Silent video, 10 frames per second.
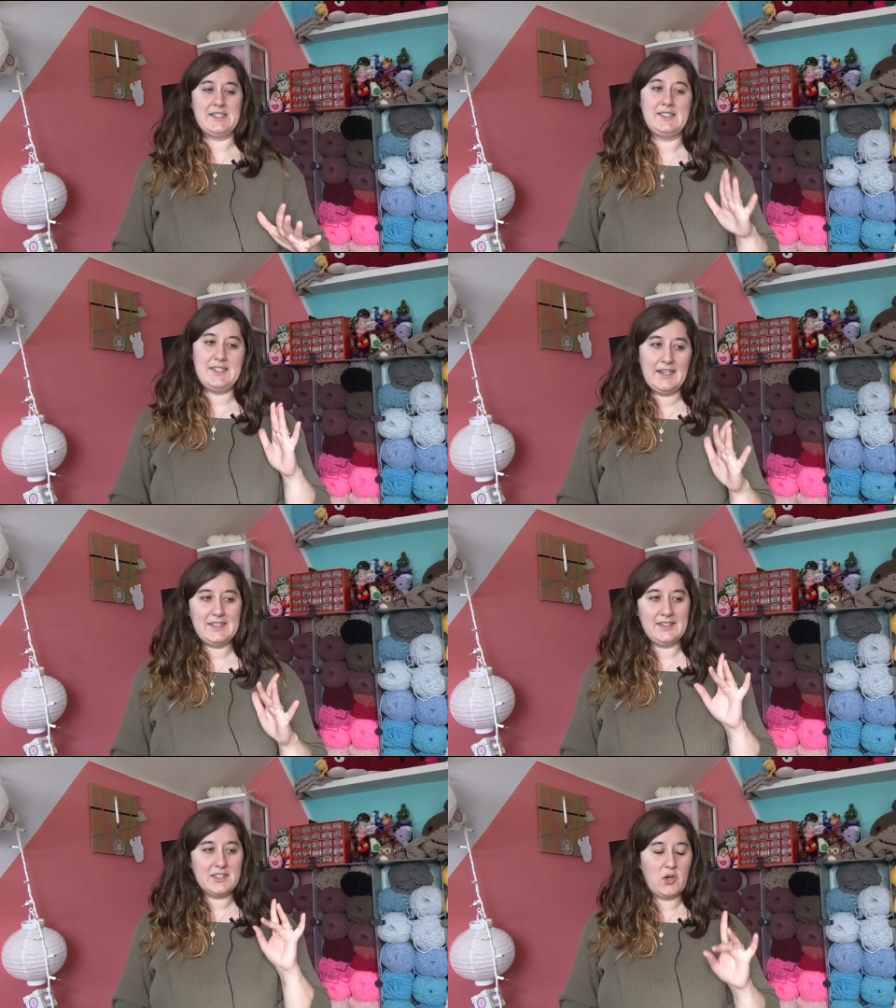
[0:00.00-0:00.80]

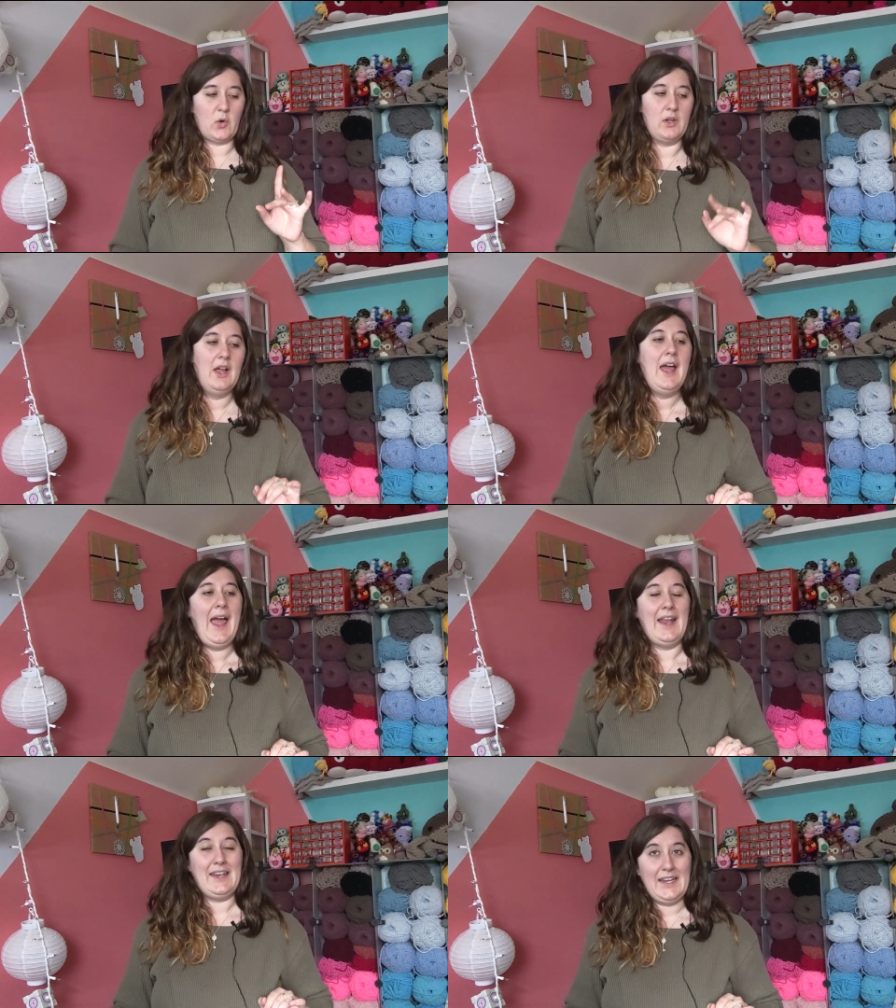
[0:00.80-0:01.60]
6 is the goal,
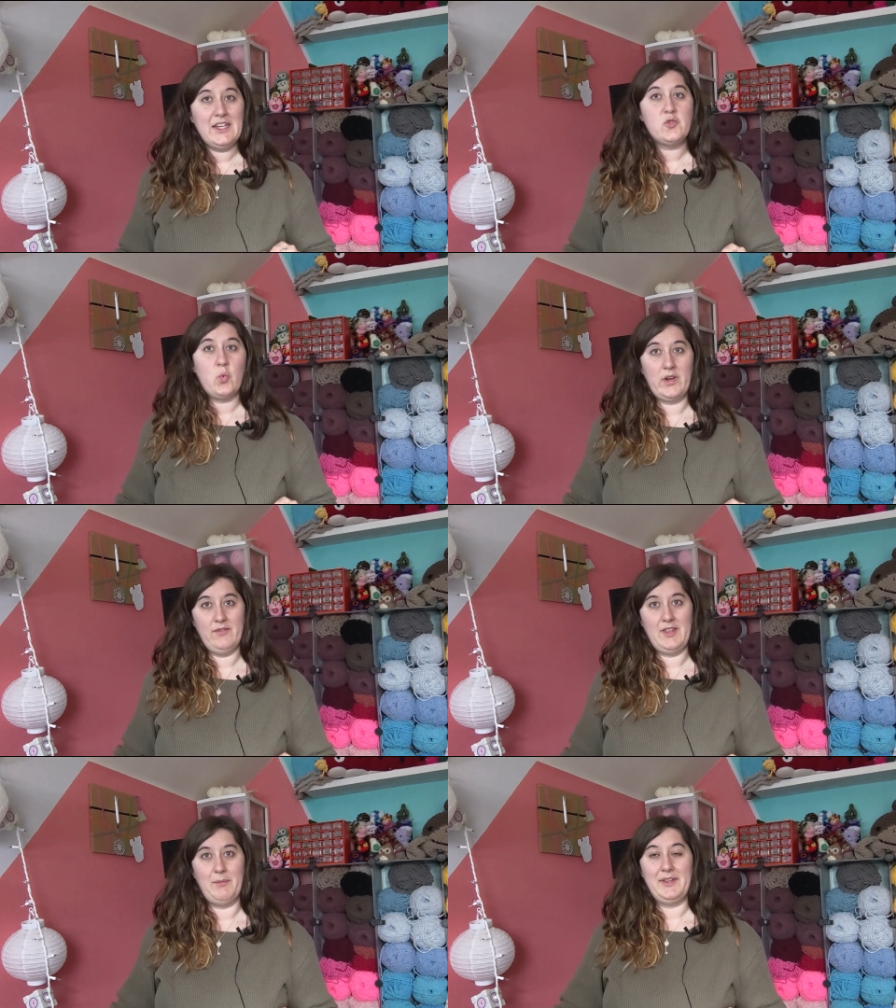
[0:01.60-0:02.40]
and each one
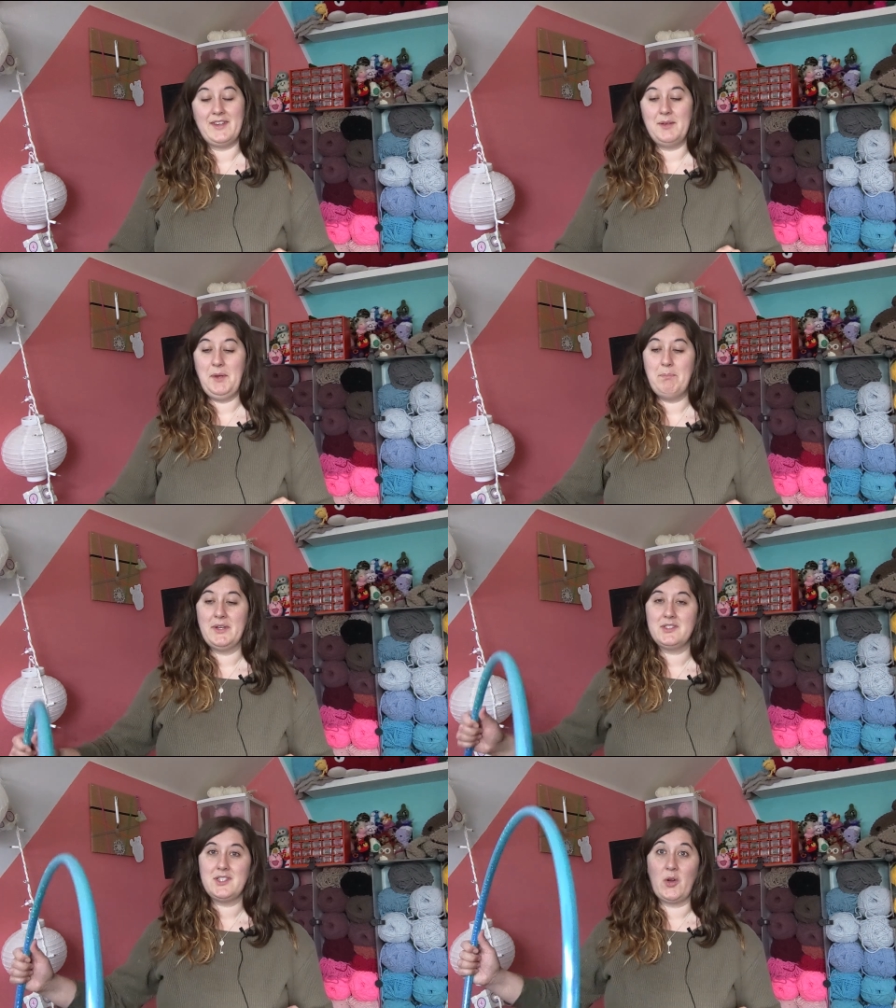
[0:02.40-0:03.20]
of them is going to be
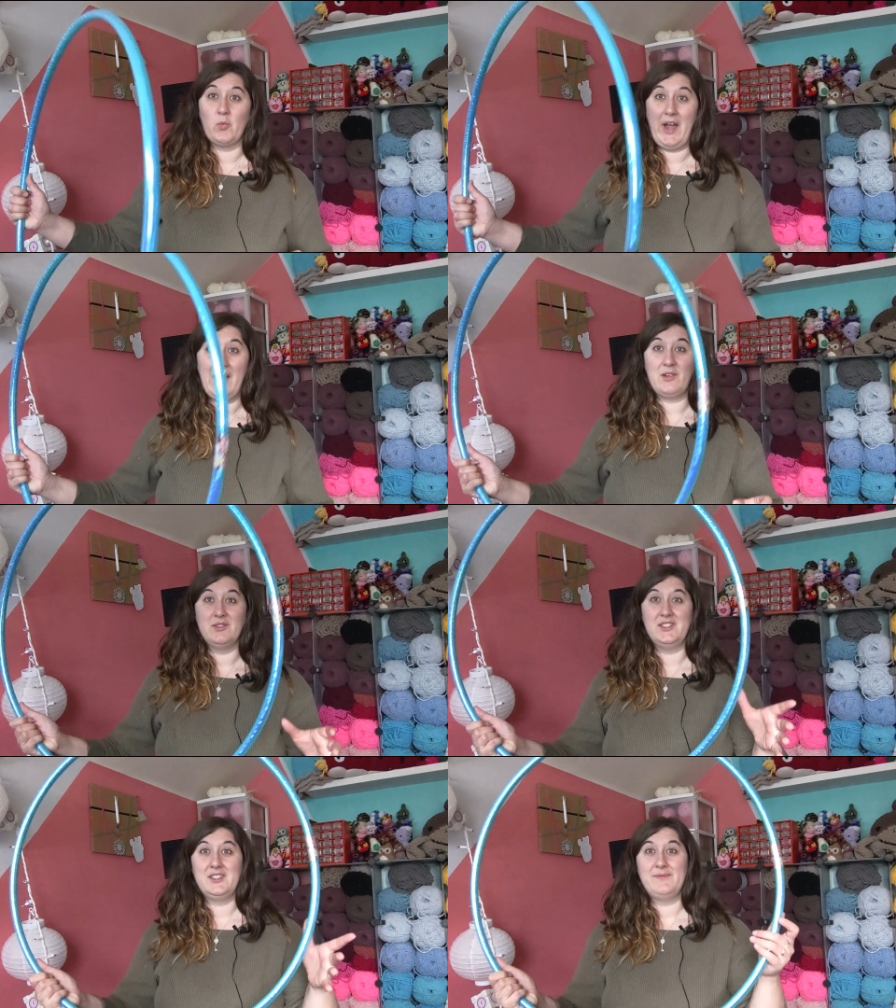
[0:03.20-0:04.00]
built
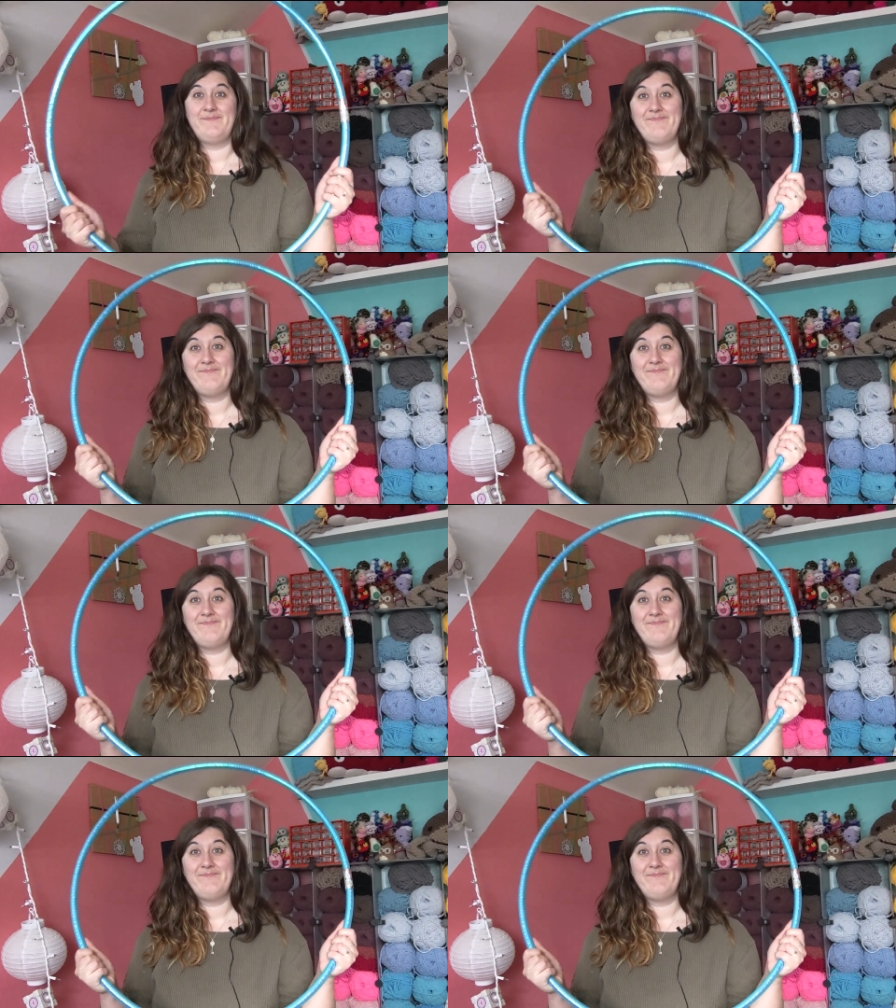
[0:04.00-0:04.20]
around